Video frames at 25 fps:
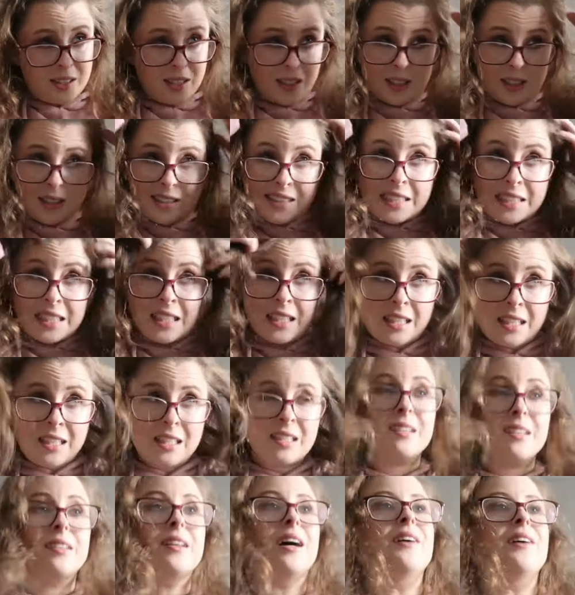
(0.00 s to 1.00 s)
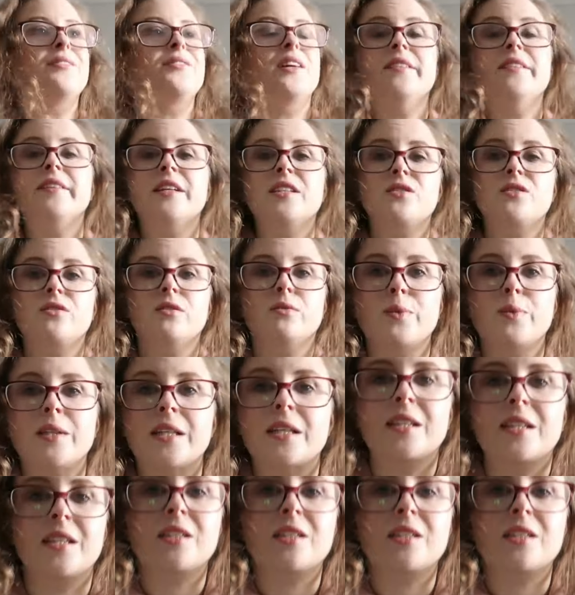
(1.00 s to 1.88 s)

is that I've done this on a week